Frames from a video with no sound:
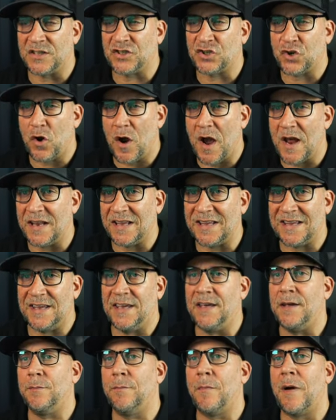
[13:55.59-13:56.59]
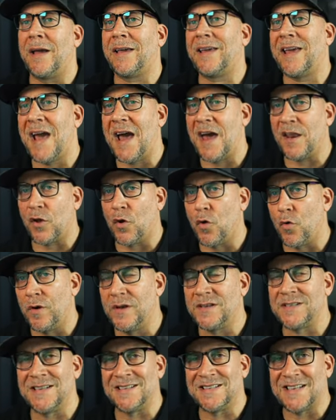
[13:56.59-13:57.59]
I try to keep my
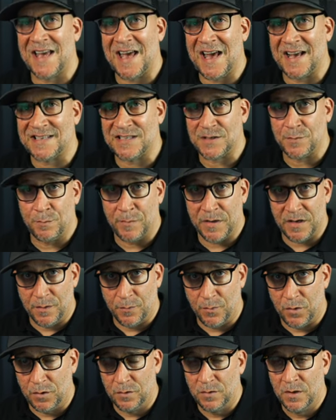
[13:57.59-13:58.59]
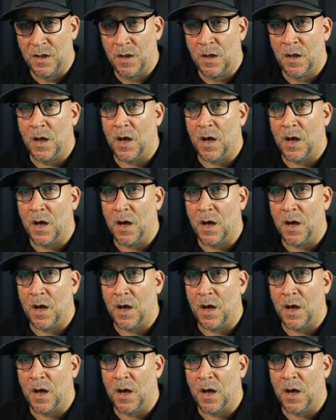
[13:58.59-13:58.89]
categories and tags minimal.